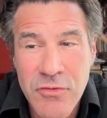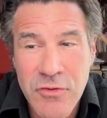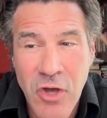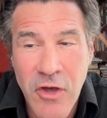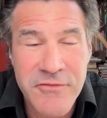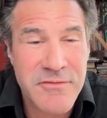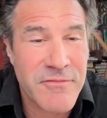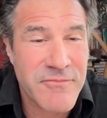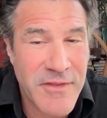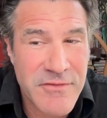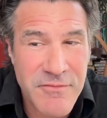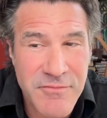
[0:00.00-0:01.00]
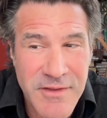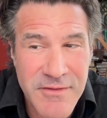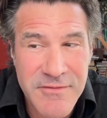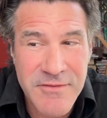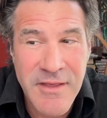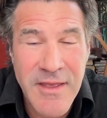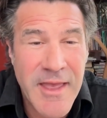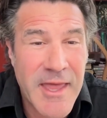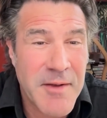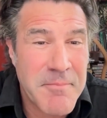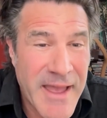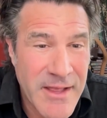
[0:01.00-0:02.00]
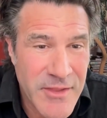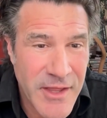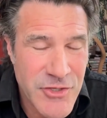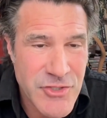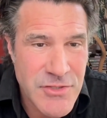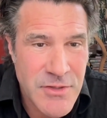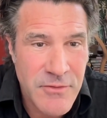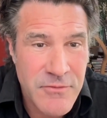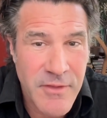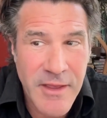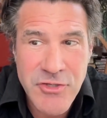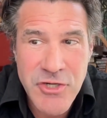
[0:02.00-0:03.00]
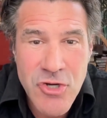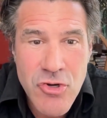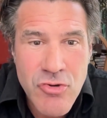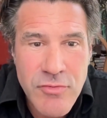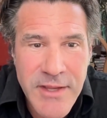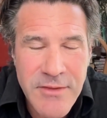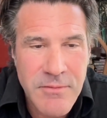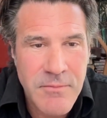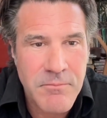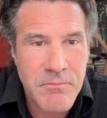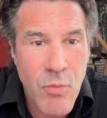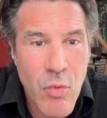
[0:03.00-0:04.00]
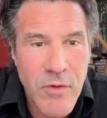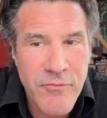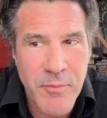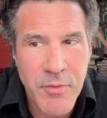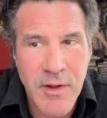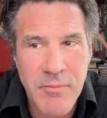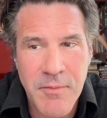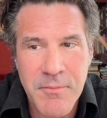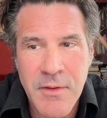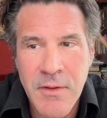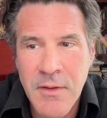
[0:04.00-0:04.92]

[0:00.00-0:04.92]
cause defensiveness and a backlash. So they actually create more of a problem.